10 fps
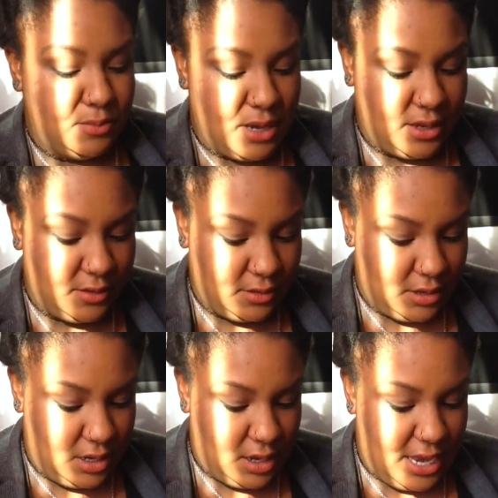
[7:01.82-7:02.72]
to my
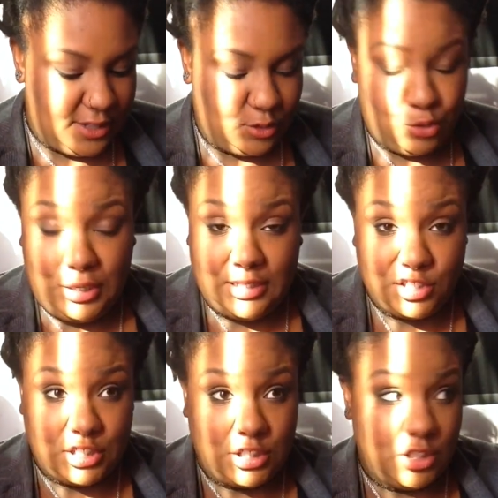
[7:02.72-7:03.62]
high school
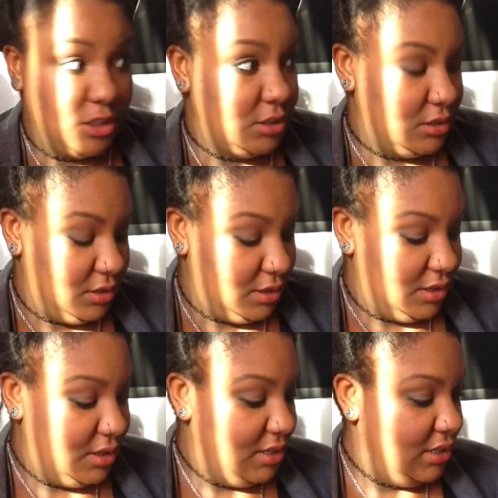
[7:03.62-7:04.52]
English teacher.
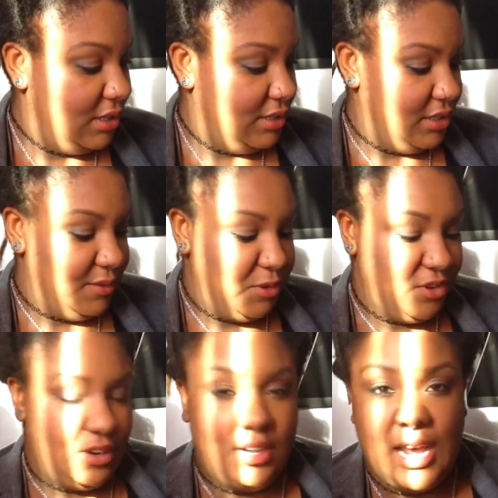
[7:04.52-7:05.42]

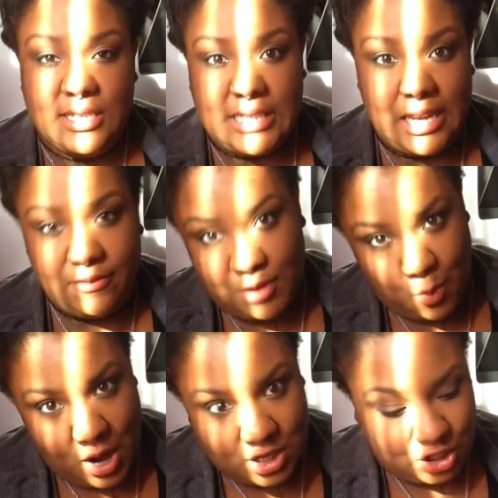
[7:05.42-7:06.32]
Mr. Dare Nazi, if you're
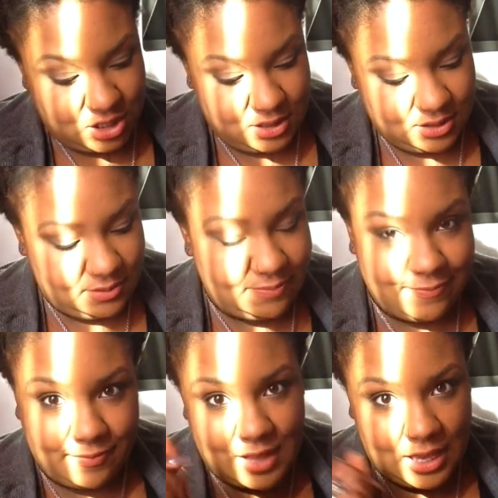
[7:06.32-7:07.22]
watching,
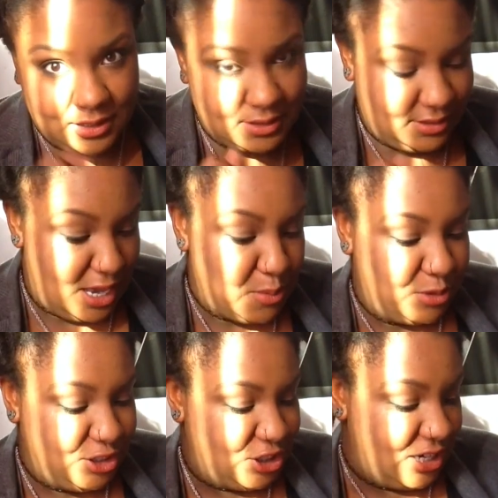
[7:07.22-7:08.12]
thanks. I
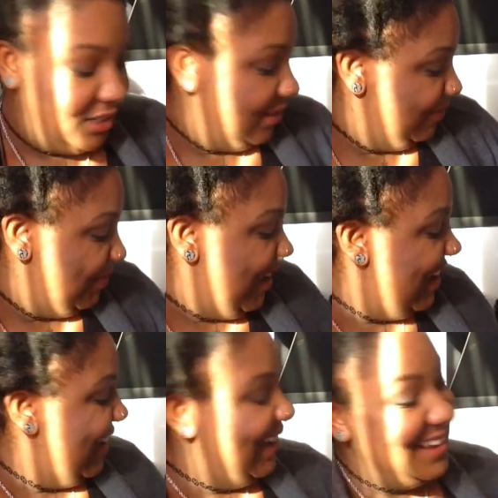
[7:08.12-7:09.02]
appreciate
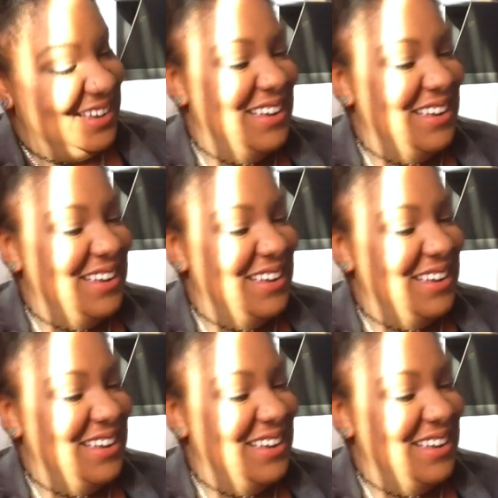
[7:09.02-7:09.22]
it.